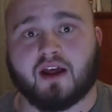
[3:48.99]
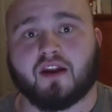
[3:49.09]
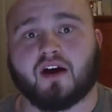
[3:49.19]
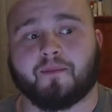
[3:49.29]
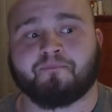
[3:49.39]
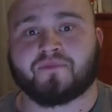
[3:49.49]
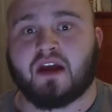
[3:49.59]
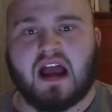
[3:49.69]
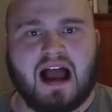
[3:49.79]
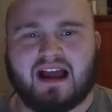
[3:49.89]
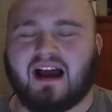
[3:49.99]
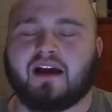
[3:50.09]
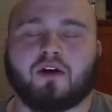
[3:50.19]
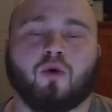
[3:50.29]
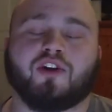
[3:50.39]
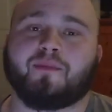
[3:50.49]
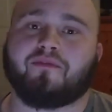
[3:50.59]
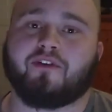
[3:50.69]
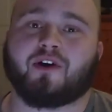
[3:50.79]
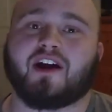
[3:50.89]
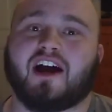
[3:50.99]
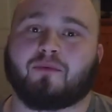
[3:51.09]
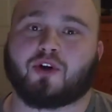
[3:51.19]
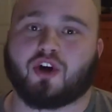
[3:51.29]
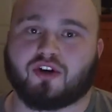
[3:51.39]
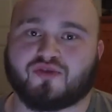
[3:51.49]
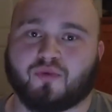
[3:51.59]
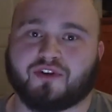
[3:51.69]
And um, I, I, hold him in very high regards.